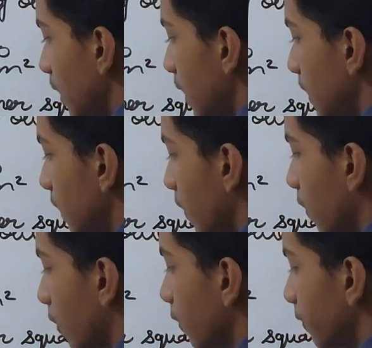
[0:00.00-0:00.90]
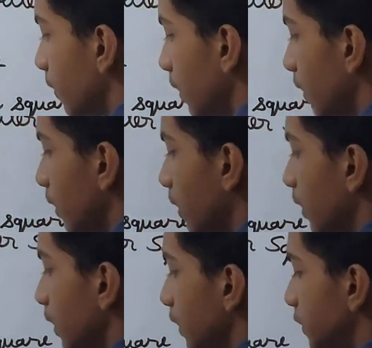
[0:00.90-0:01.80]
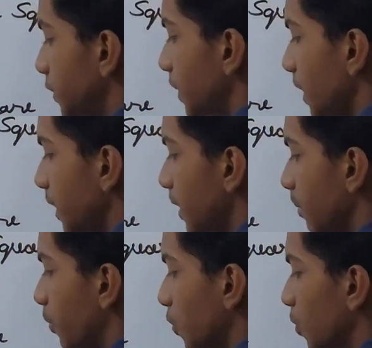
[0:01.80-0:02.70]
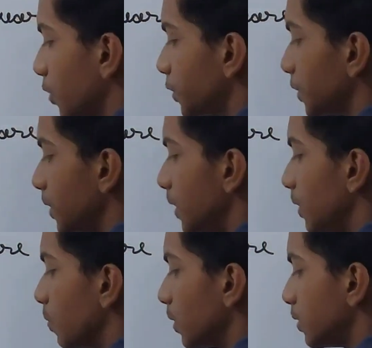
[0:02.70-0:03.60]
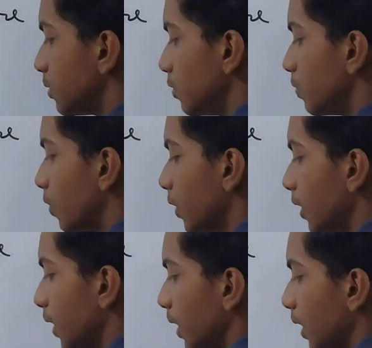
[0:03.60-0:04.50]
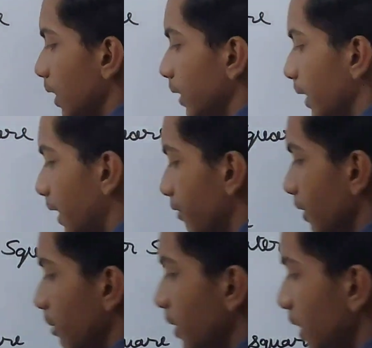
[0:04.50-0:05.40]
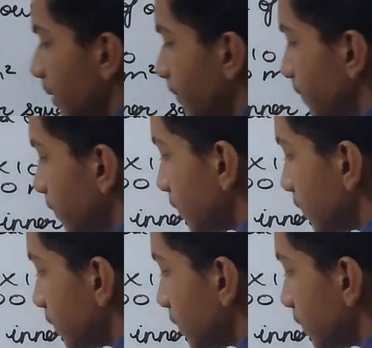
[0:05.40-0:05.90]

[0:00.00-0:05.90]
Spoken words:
Area of shaded portion equals to what? That will be